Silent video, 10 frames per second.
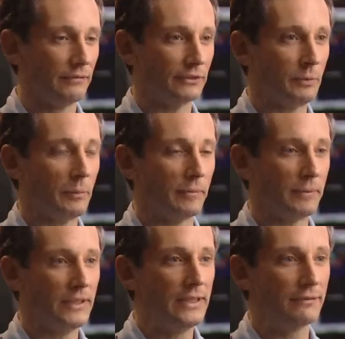which people
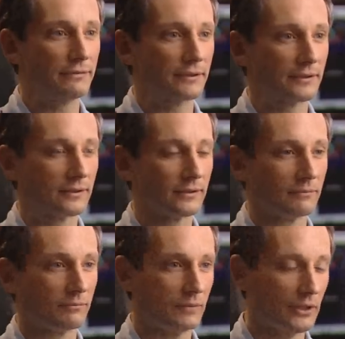believed,
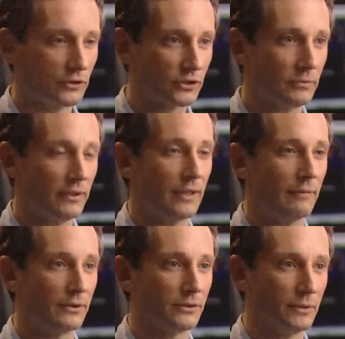industry being
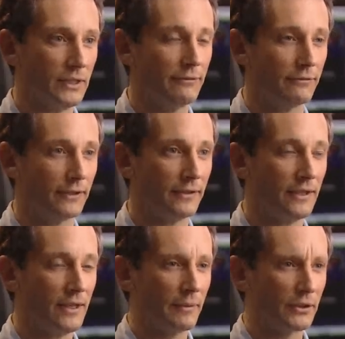able to believe in,
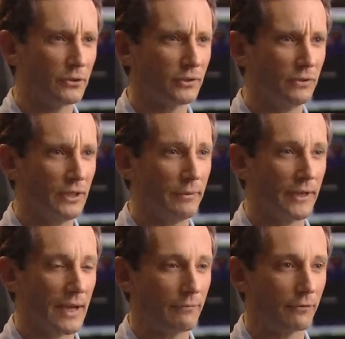but couldn't really
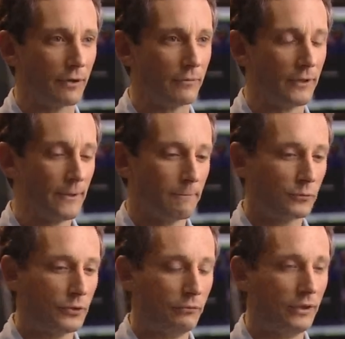pick up from, to a